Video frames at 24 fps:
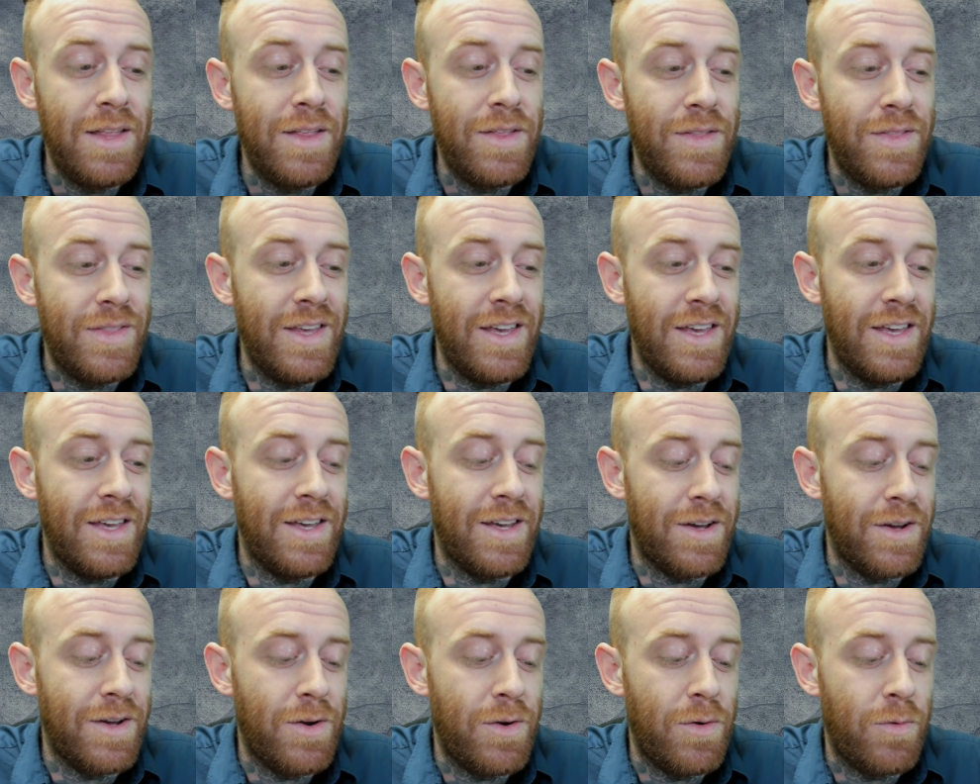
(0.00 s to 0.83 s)

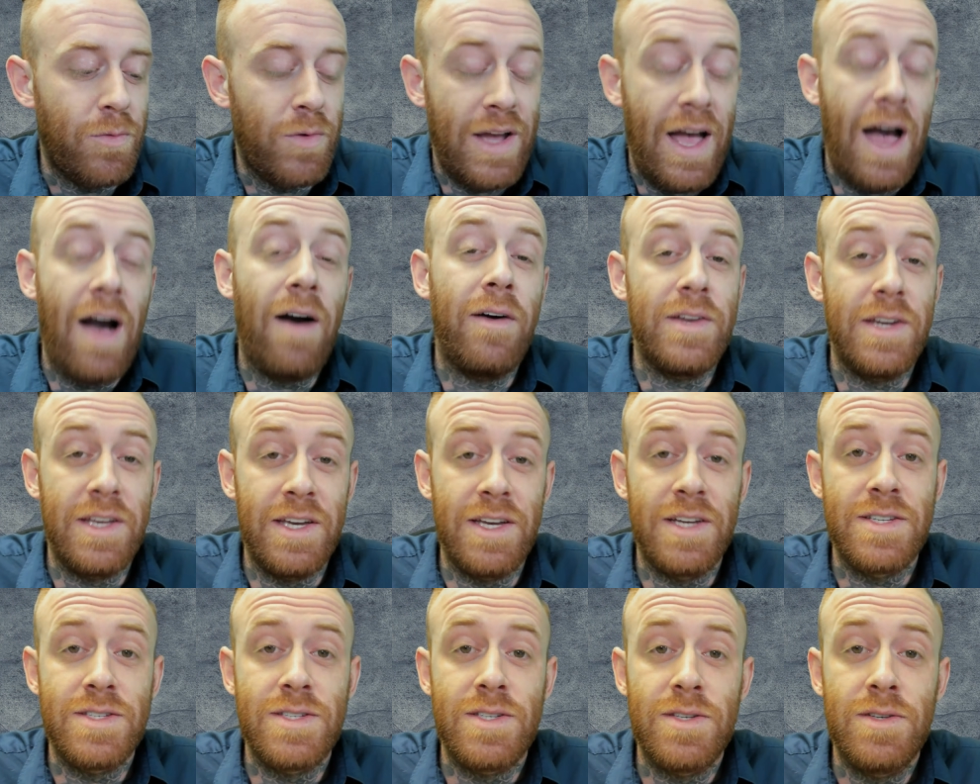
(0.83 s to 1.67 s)
The reality
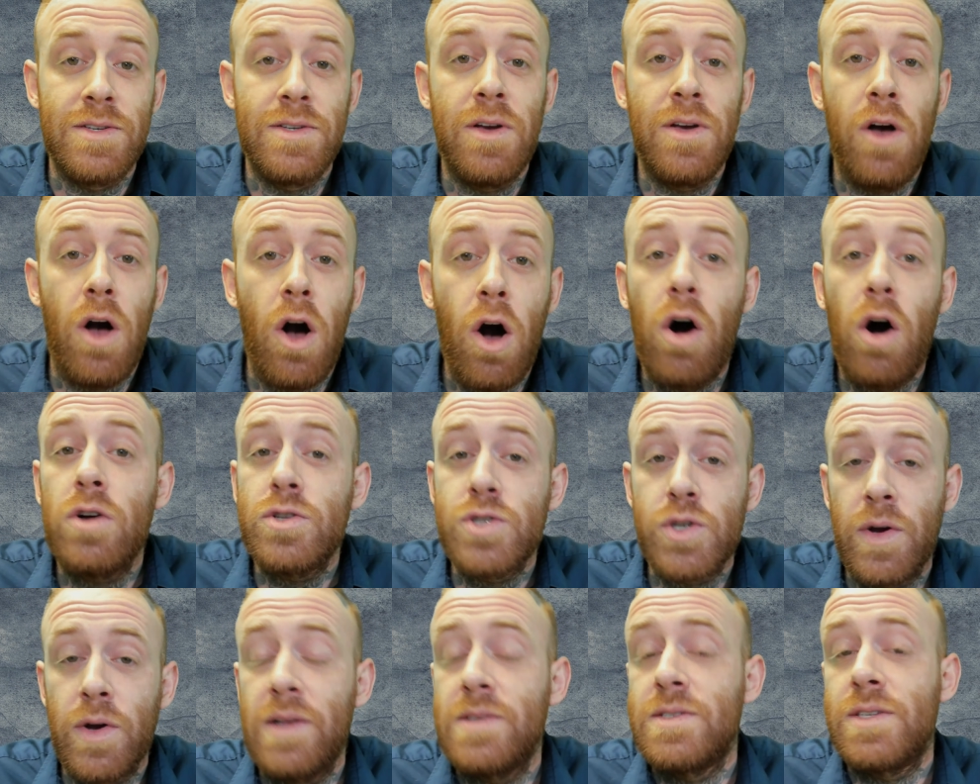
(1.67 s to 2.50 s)
is all
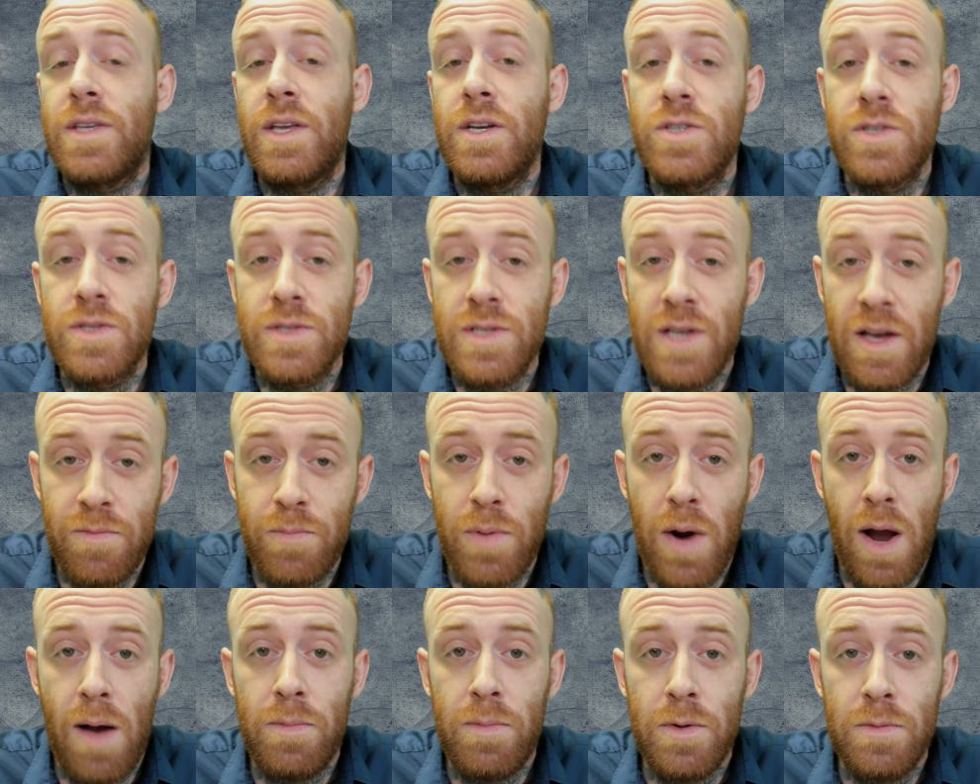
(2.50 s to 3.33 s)
translations have
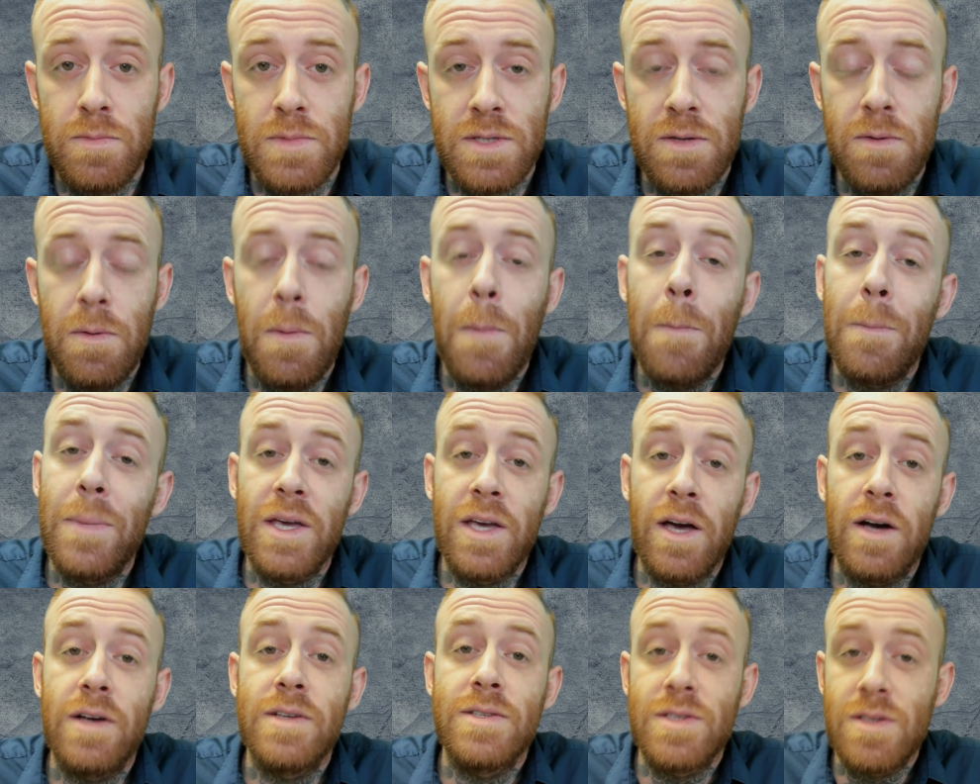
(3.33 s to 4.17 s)
problems,
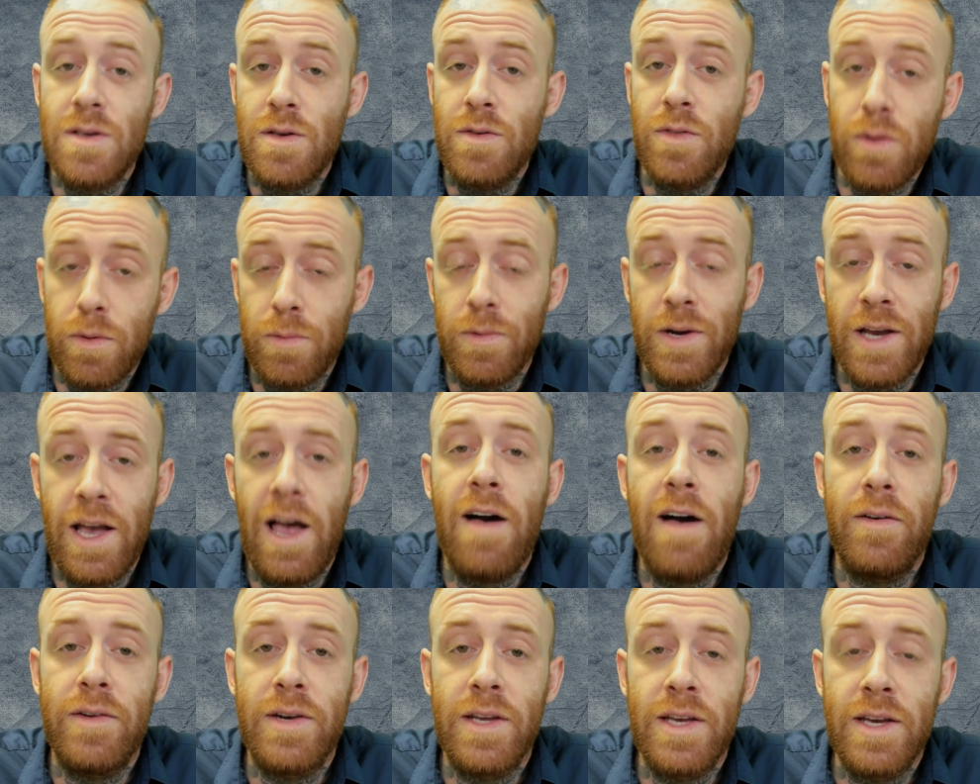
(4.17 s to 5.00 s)
because the
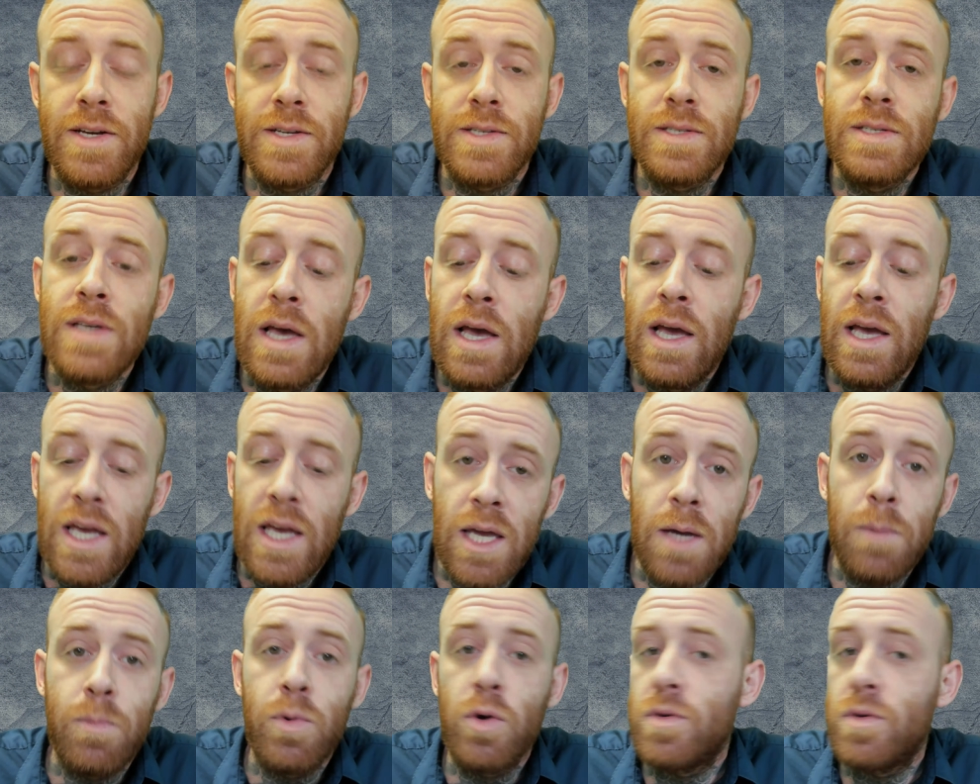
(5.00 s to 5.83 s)
reality is
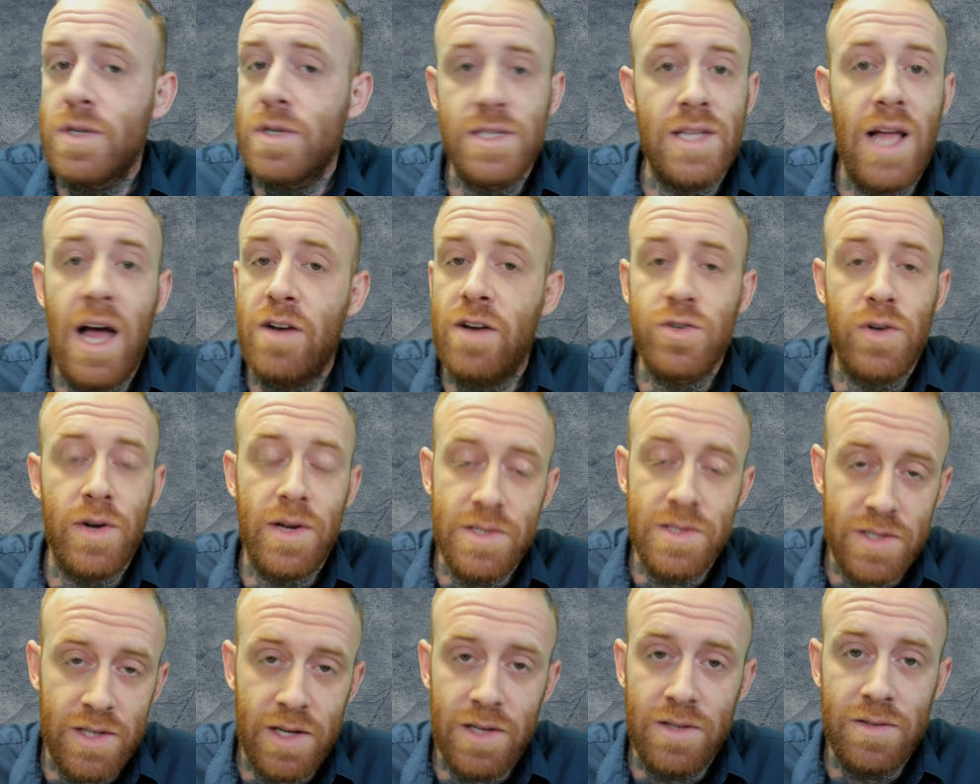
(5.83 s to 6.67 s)
Hebrew does not
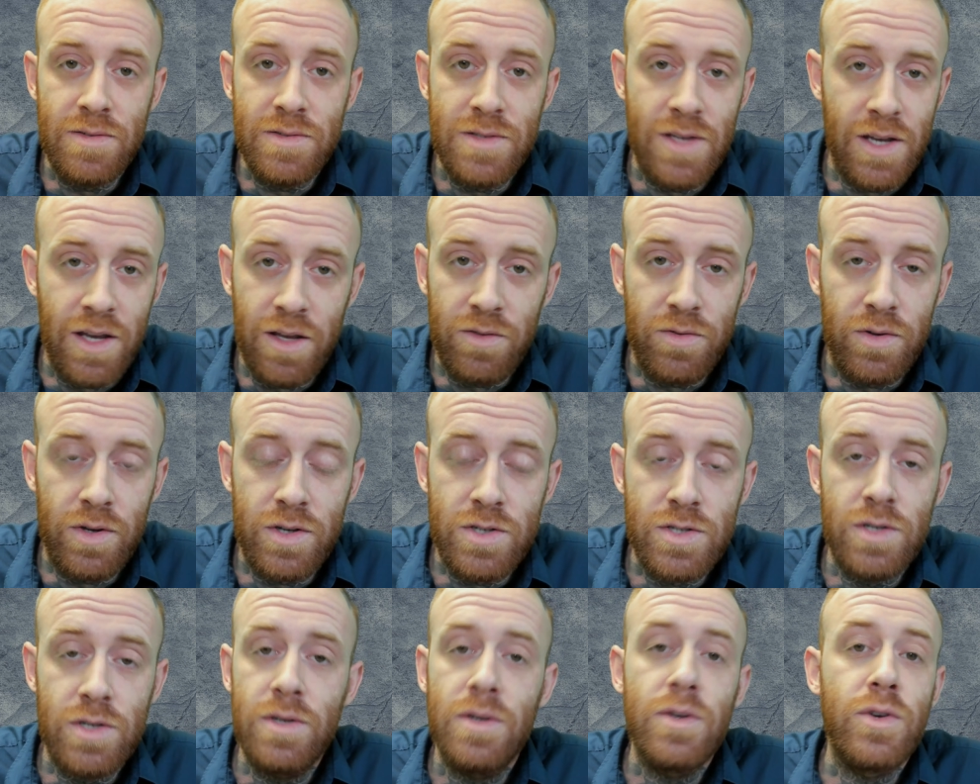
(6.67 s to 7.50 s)
translate to
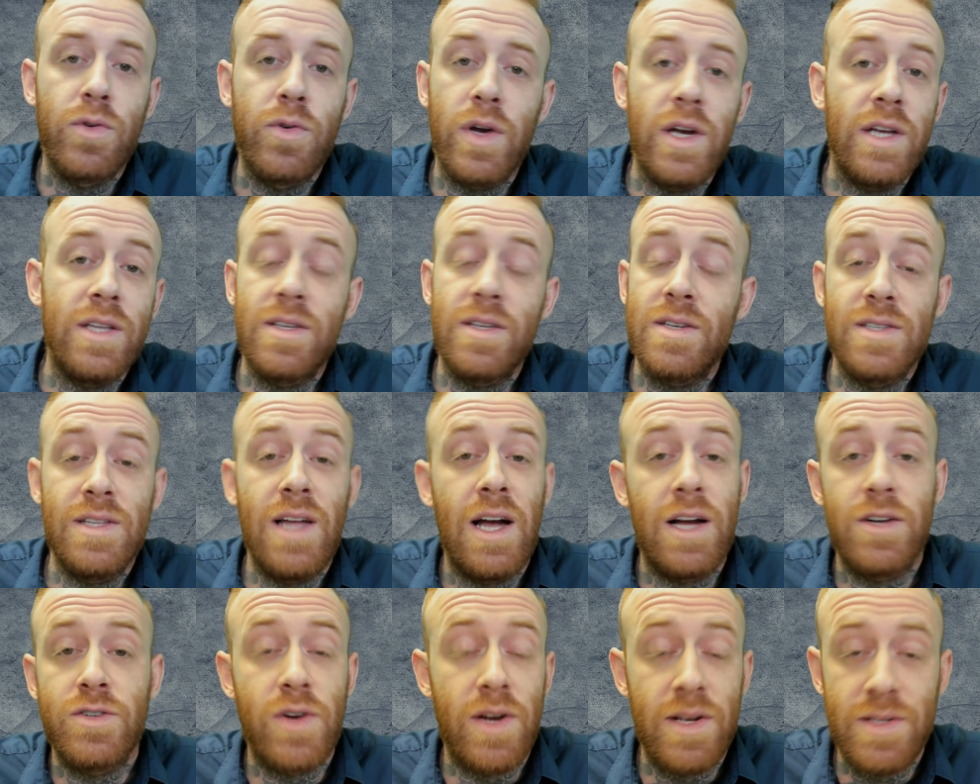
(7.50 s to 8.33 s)
English. Greek does
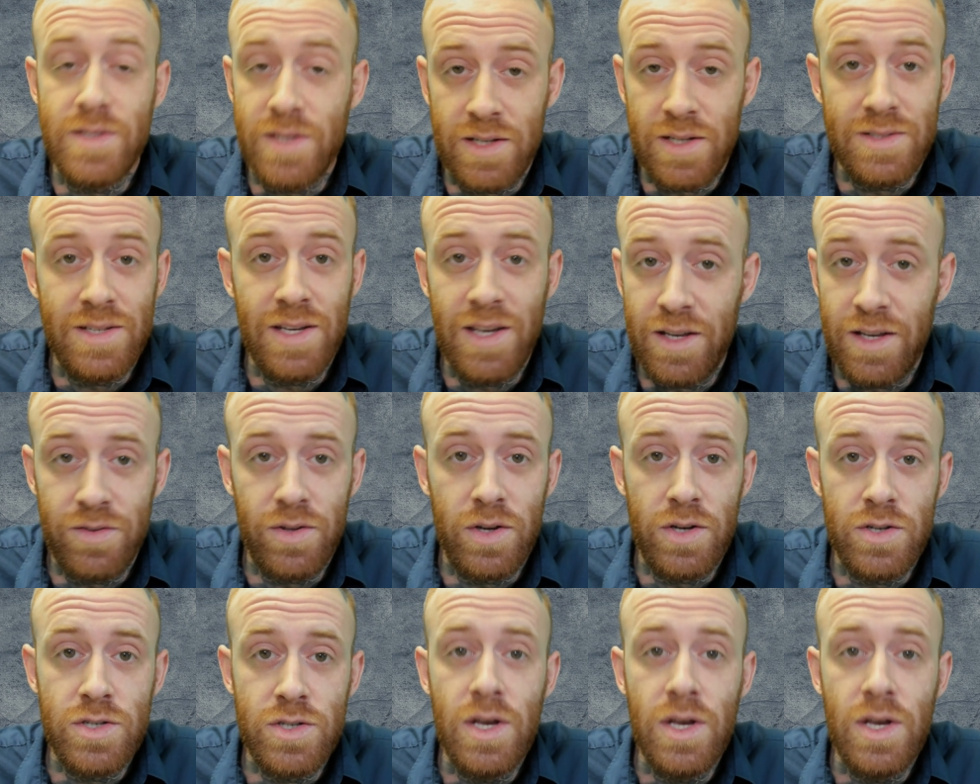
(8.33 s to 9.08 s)
not translate to English.